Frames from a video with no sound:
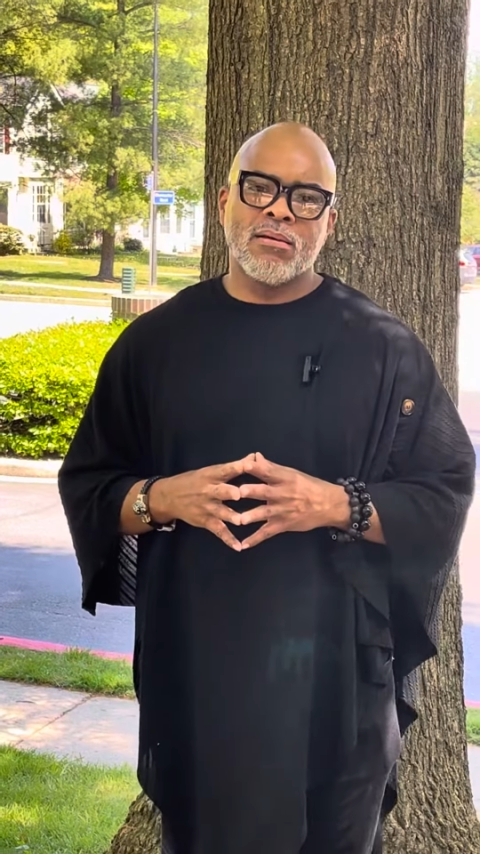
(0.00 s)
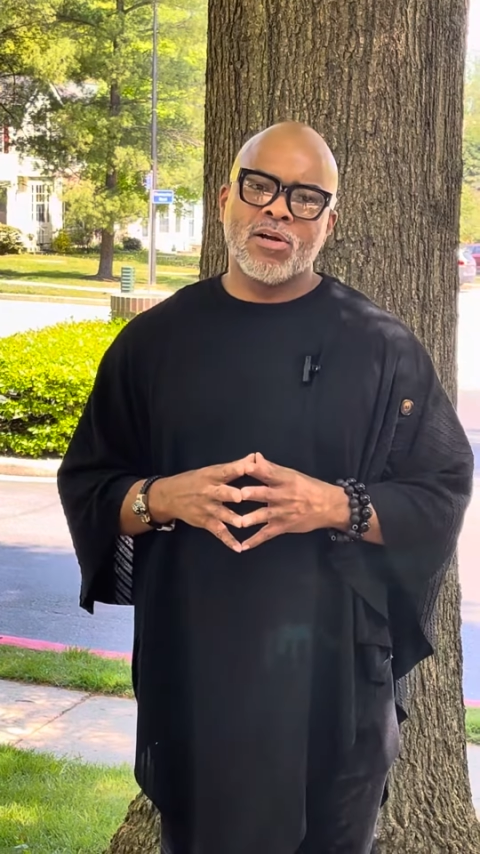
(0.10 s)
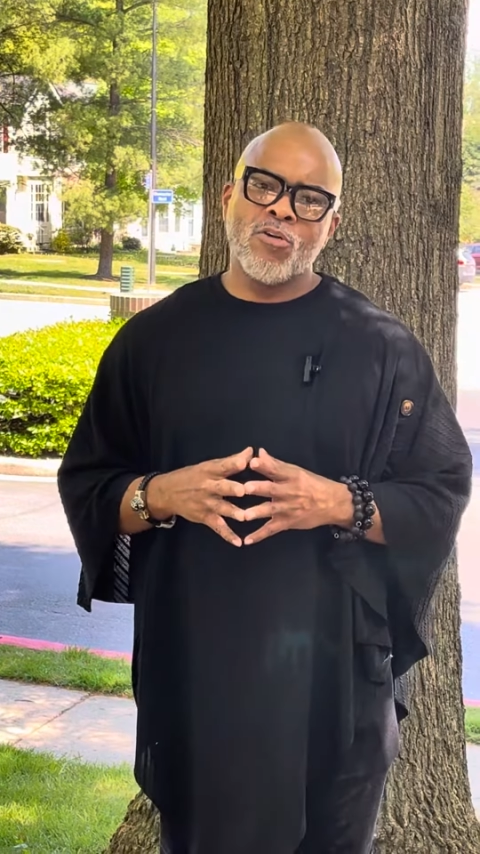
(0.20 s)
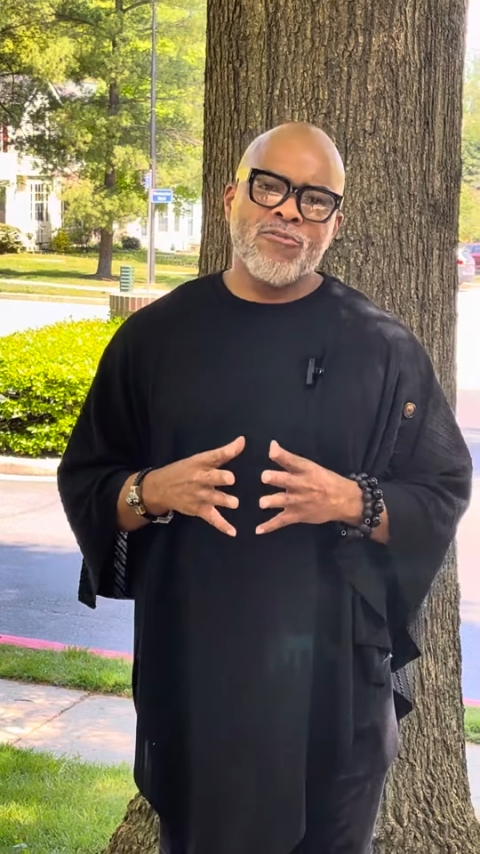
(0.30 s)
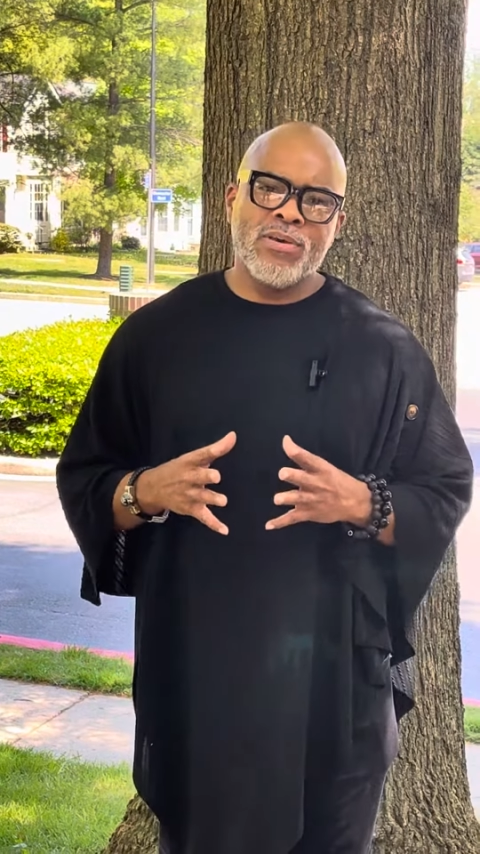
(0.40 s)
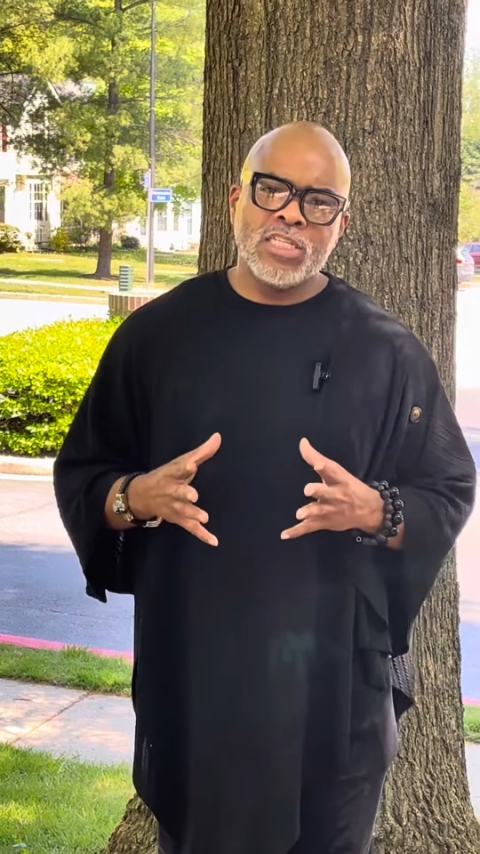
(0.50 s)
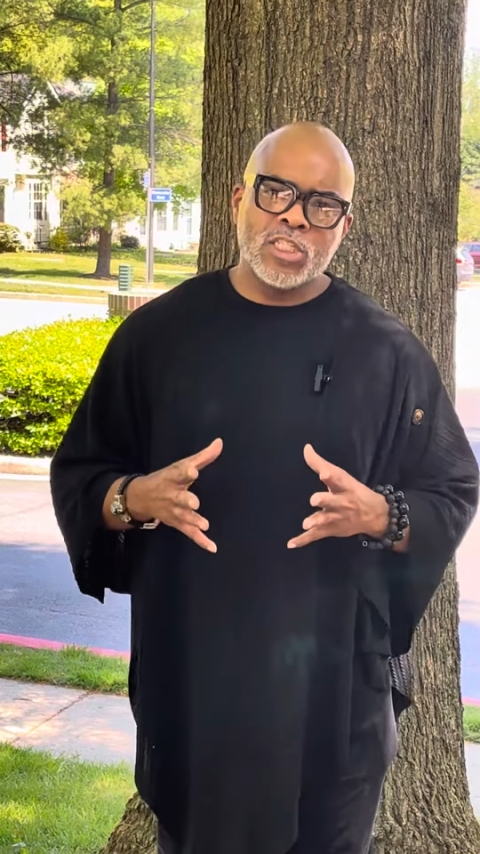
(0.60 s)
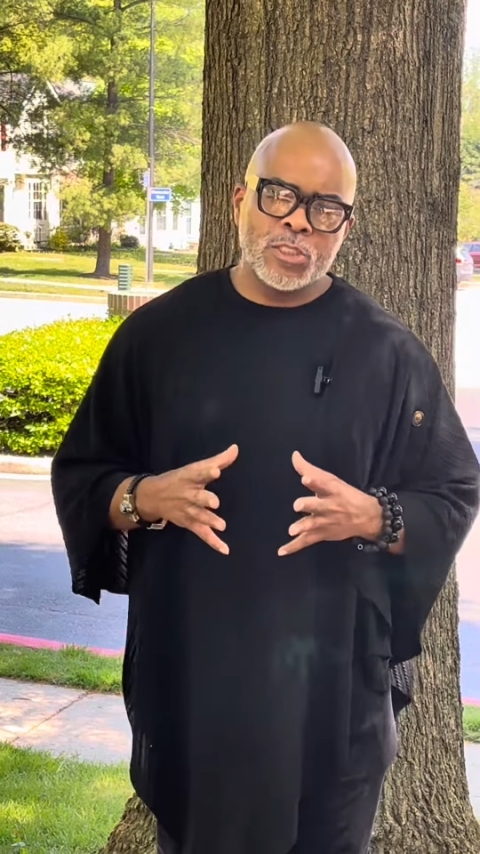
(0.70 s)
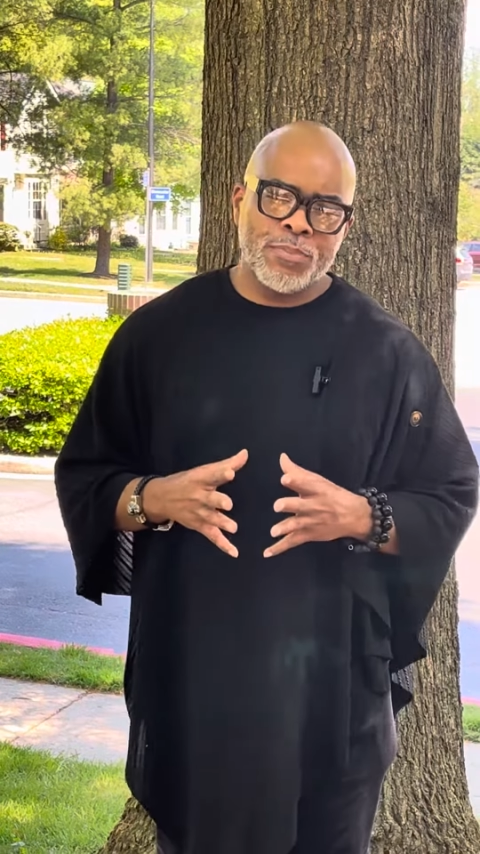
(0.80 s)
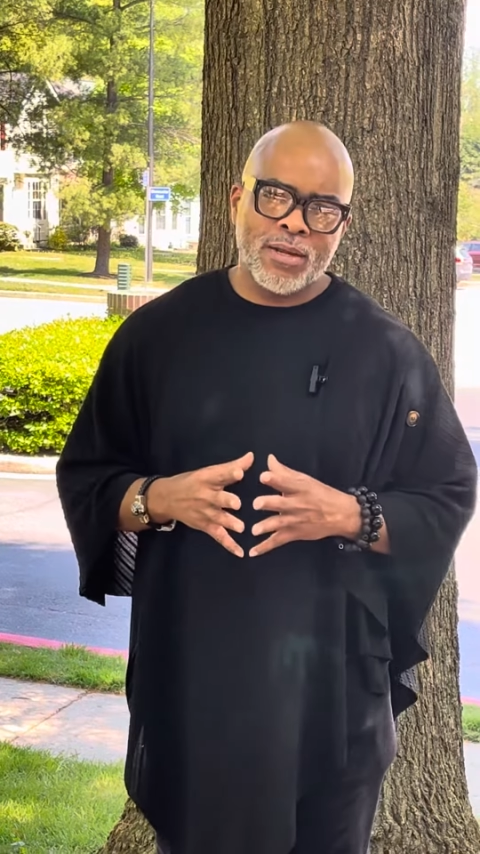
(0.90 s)
Go feed
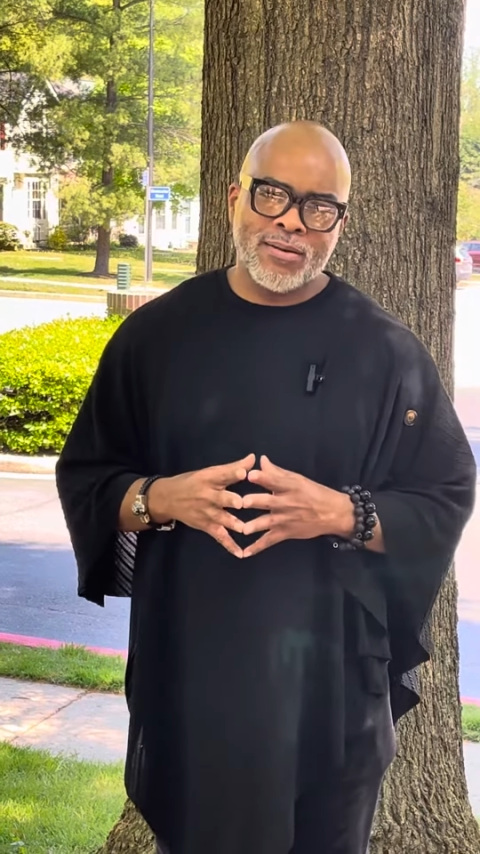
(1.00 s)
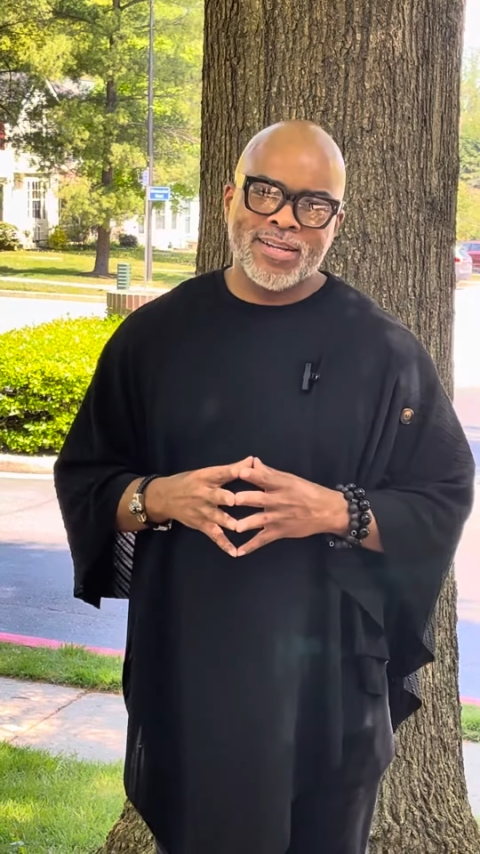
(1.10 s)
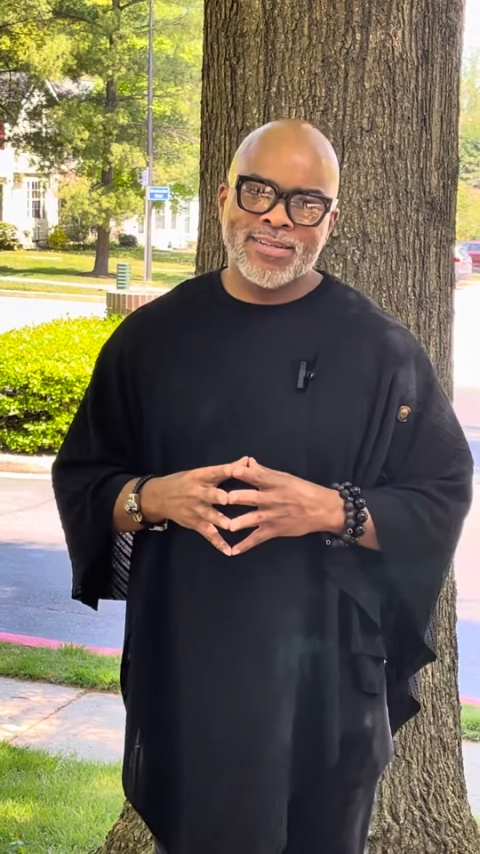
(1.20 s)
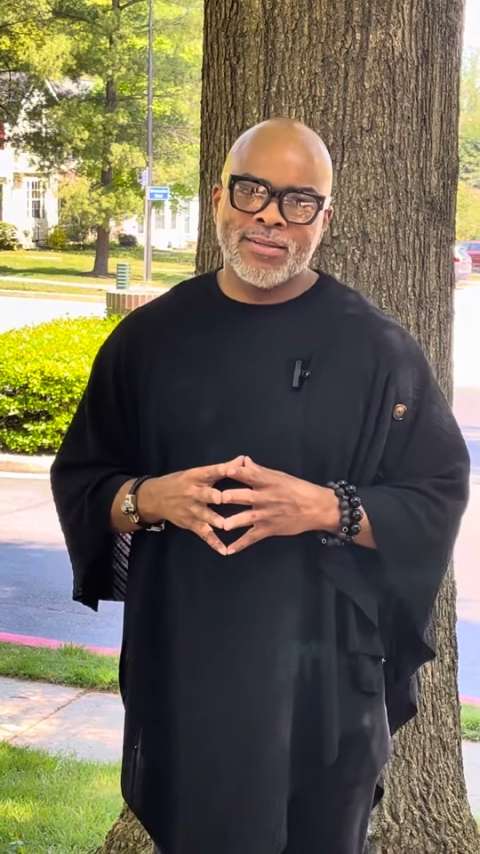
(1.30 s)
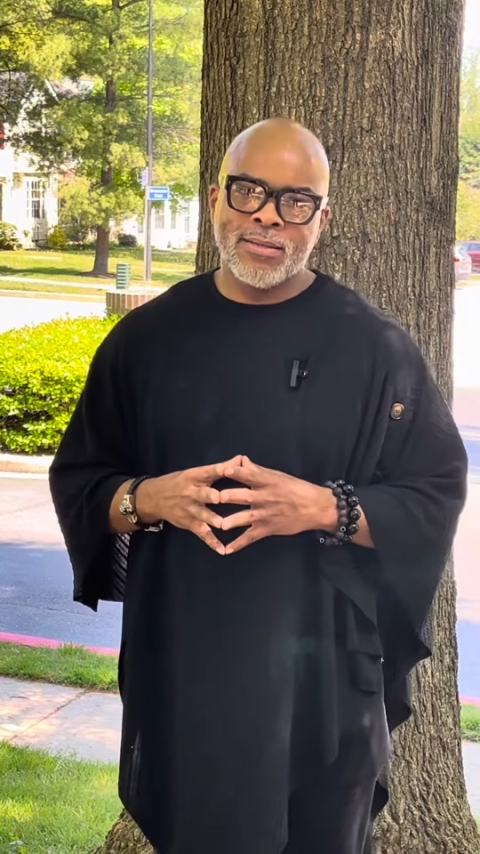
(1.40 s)
your spirit.